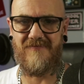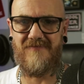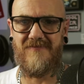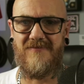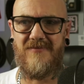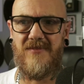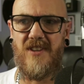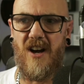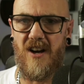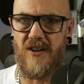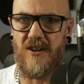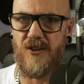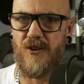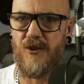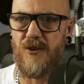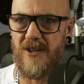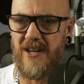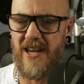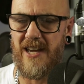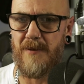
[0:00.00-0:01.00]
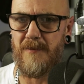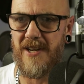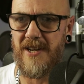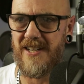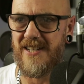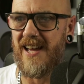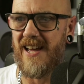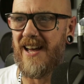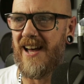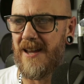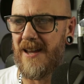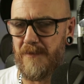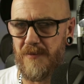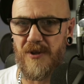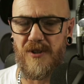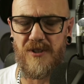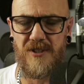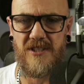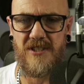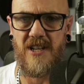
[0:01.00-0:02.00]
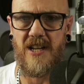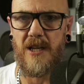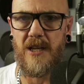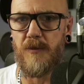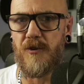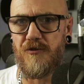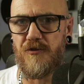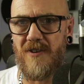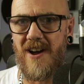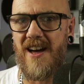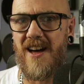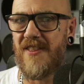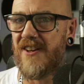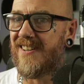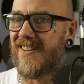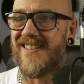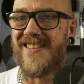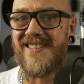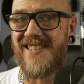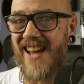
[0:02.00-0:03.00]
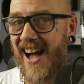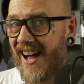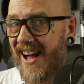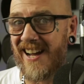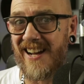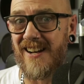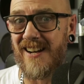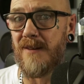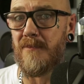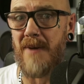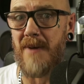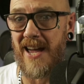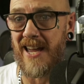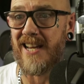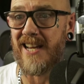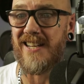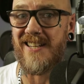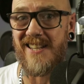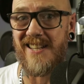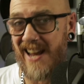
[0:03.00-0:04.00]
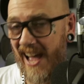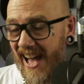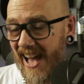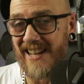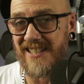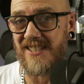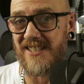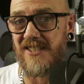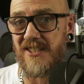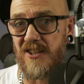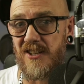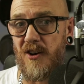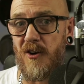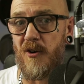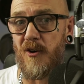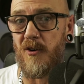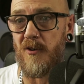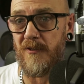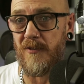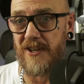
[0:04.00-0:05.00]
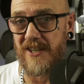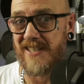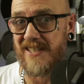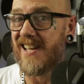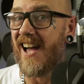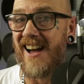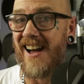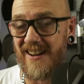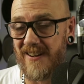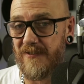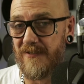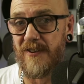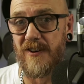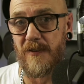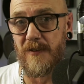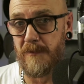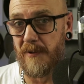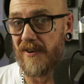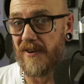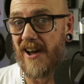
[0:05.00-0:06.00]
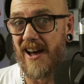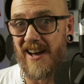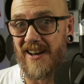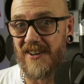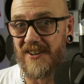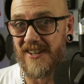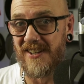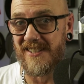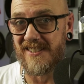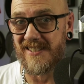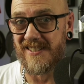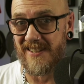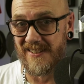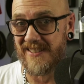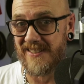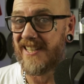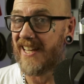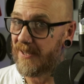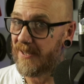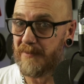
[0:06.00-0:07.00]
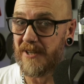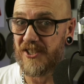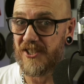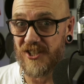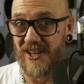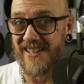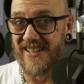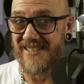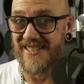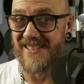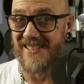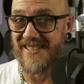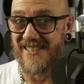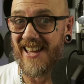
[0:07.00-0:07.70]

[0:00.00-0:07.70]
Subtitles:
No, you're okay, mate. I personally would rather dangle my gnads over a tank full of piranhas and take my chances